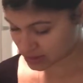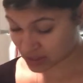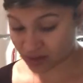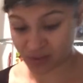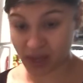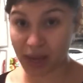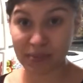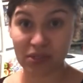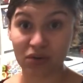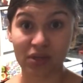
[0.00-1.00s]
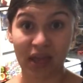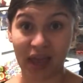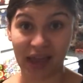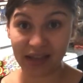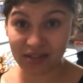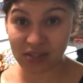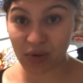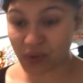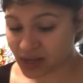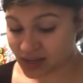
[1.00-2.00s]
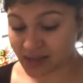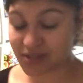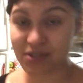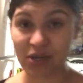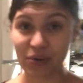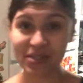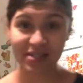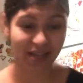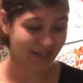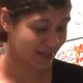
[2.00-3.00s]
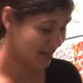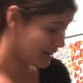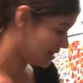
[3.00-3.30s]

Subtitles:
stuff. I absolutely hate soda. It is so disgusting.